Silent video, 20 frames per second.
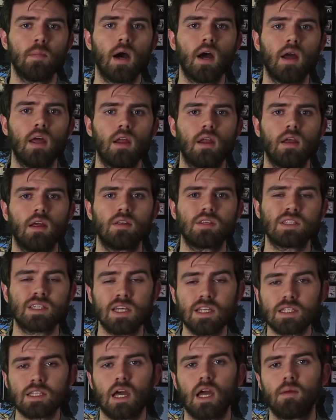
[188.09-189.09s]
but
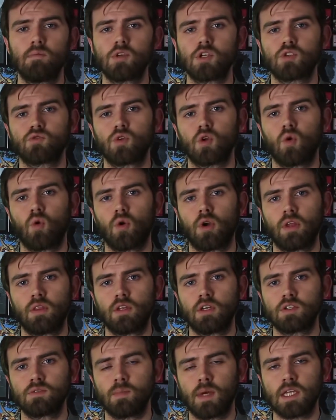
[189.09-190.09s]
since I'm just recording
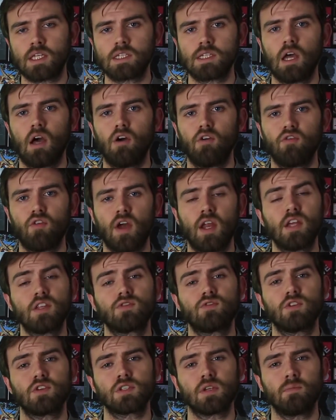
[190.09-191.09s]
this myself and it's
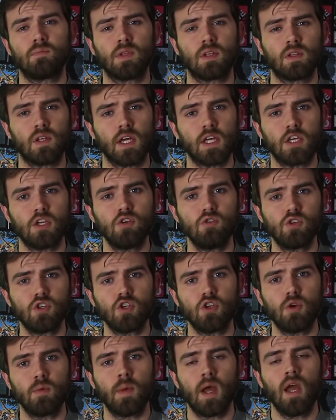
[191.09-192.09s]
for something like YouTube.